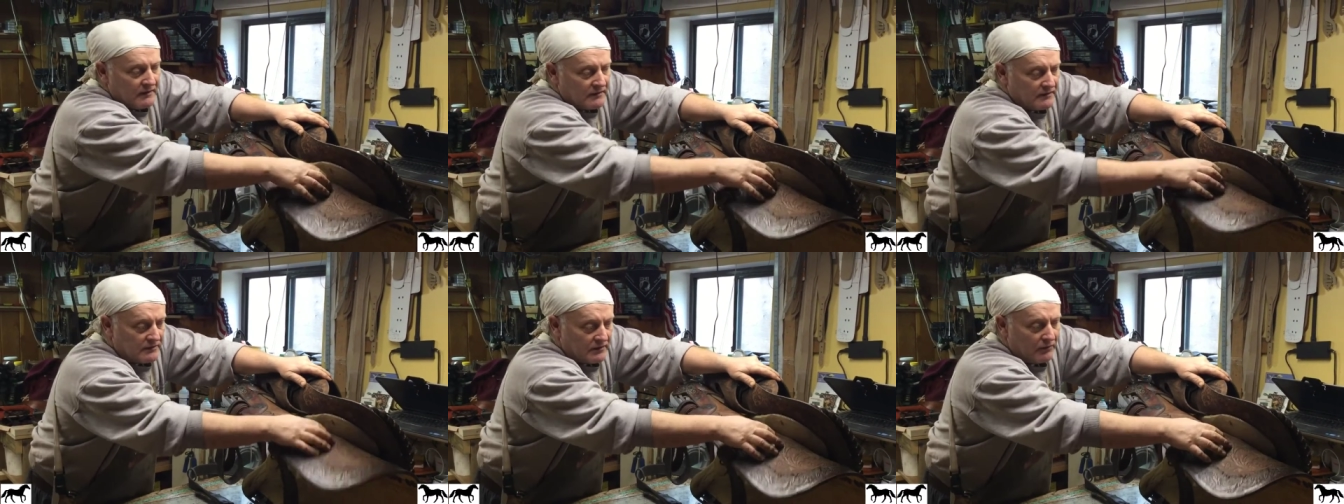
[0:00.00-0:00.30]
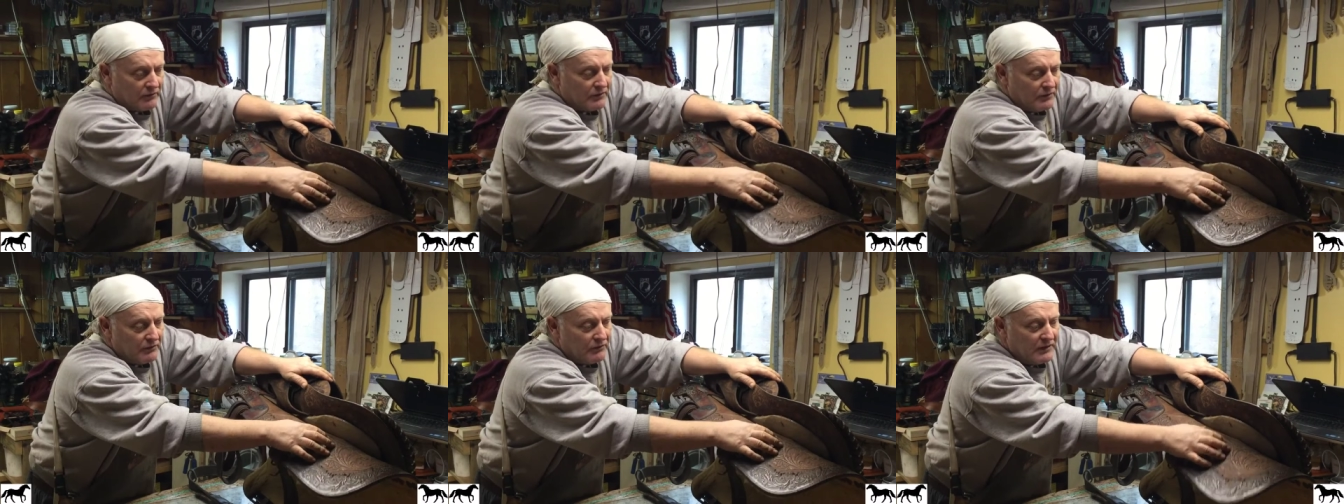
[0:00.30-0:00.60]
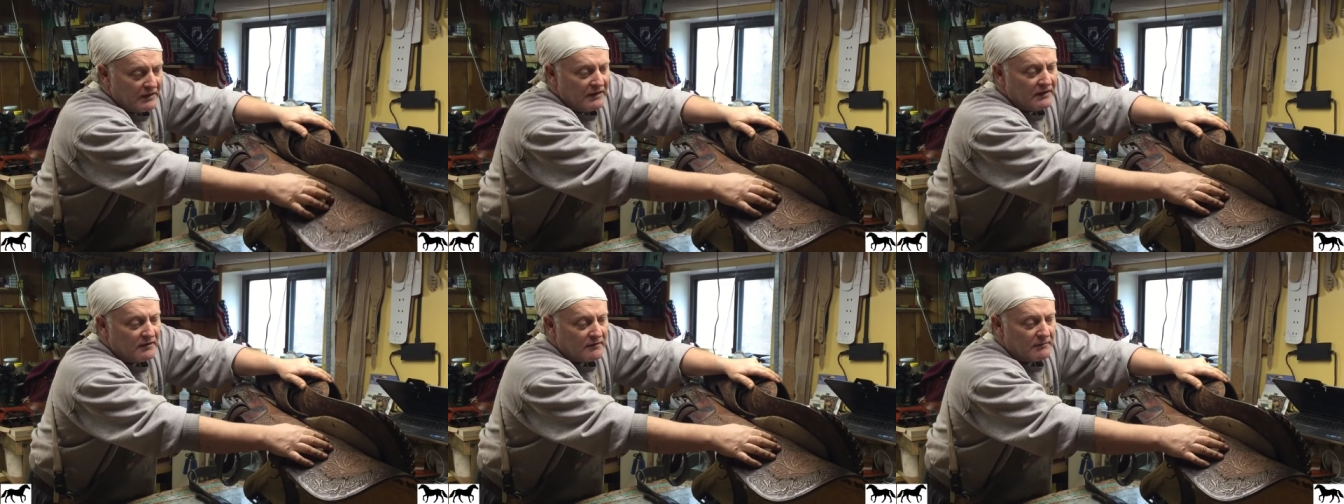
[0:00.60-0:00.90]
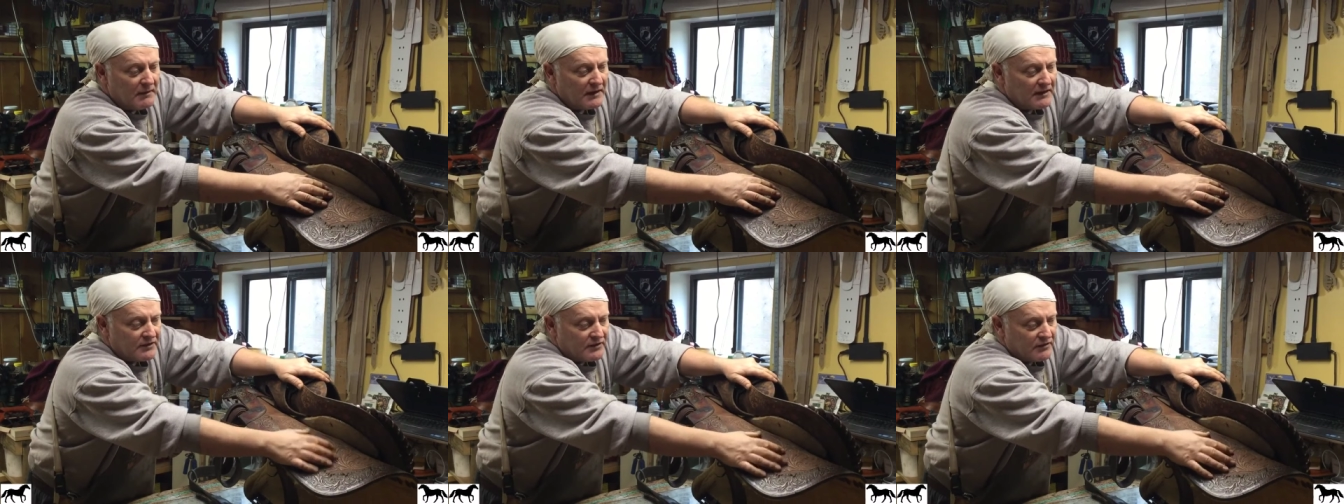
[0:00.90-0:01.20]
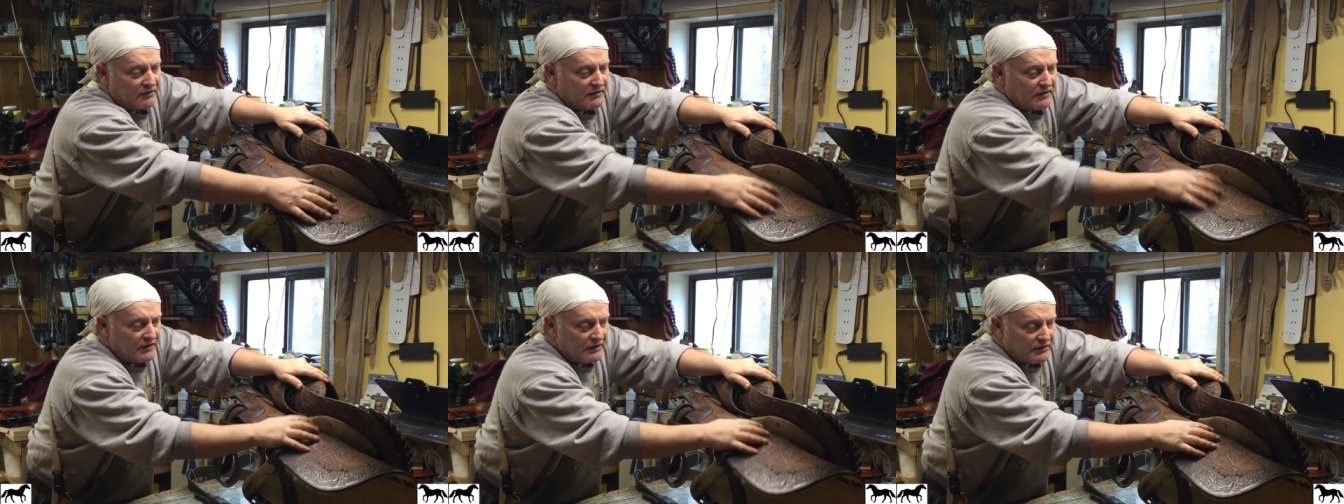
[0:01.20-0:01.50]
So you need to make
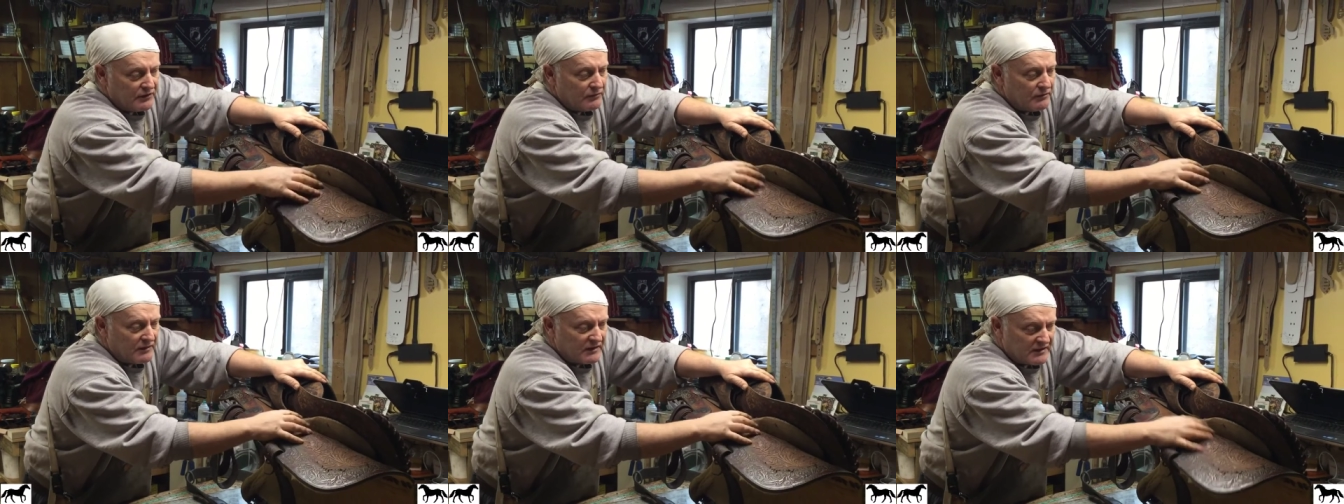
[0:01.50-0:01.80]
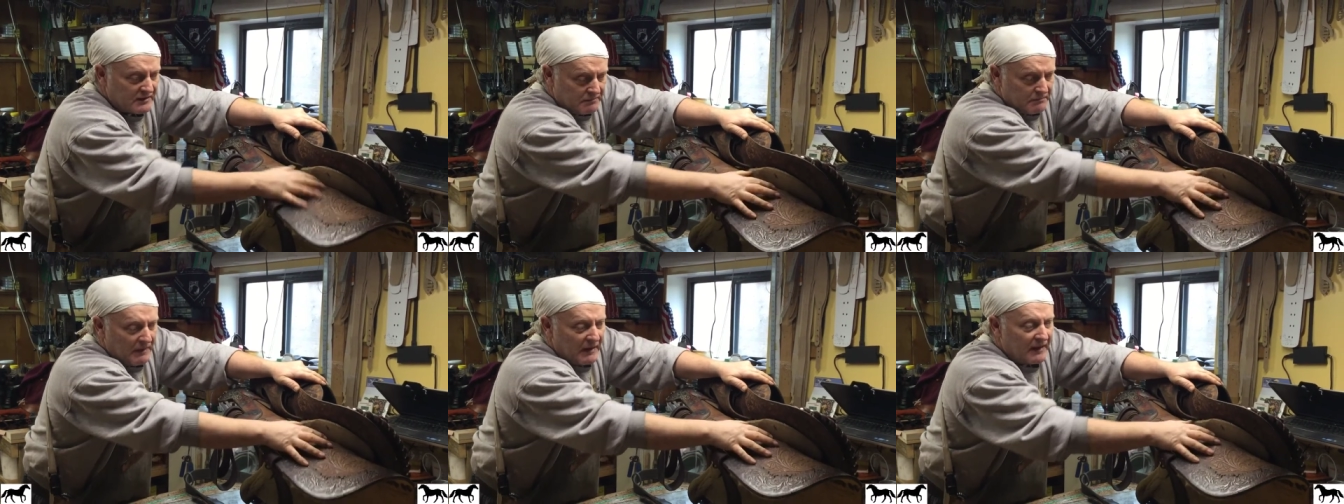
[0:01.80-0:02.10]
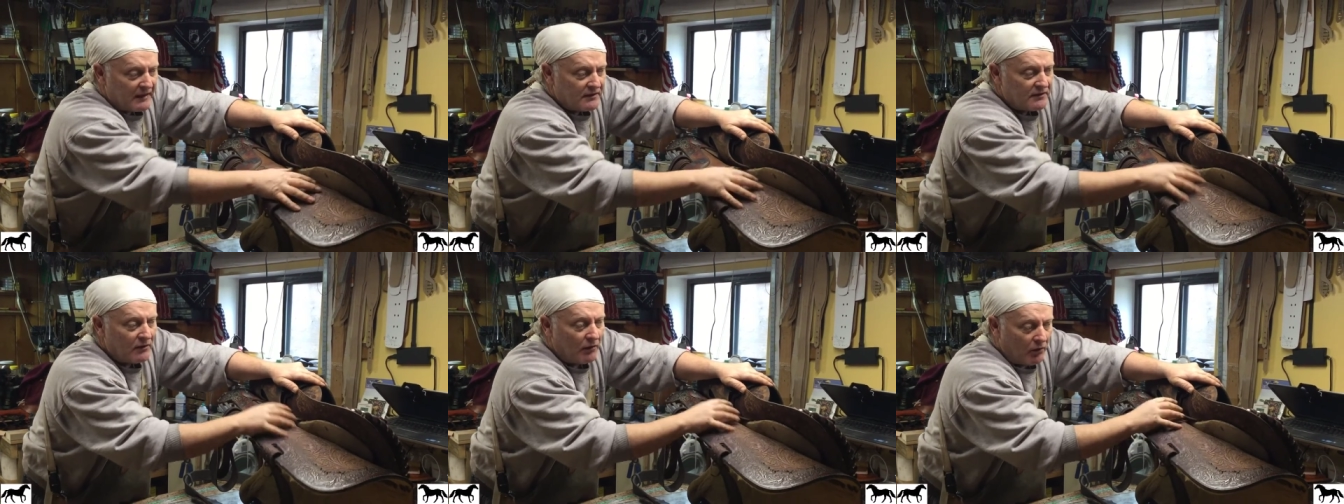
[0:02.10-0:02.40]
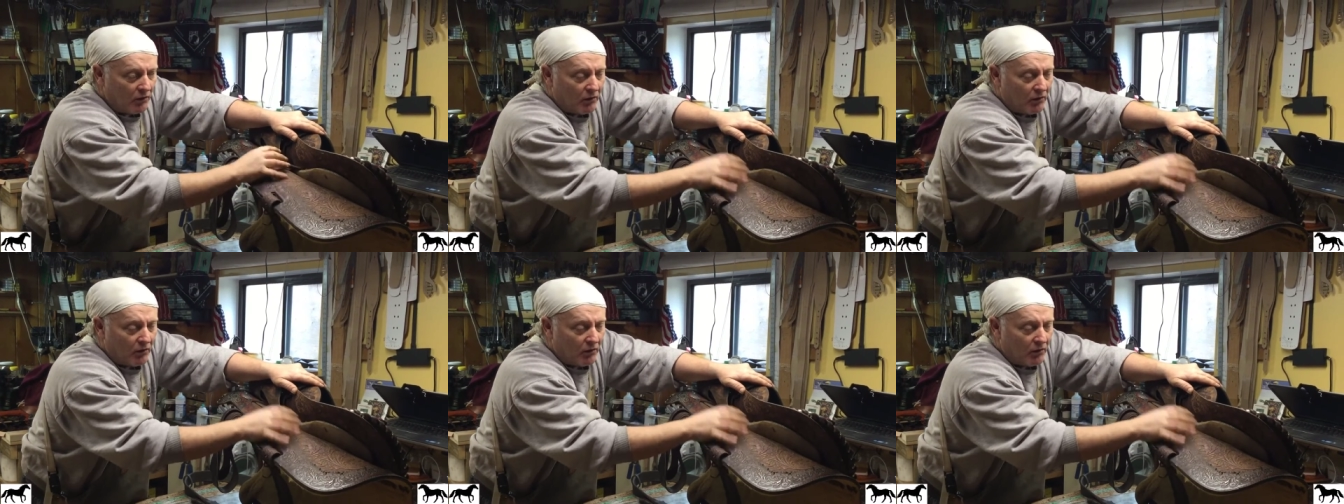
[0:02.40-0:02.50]
sure that you inspect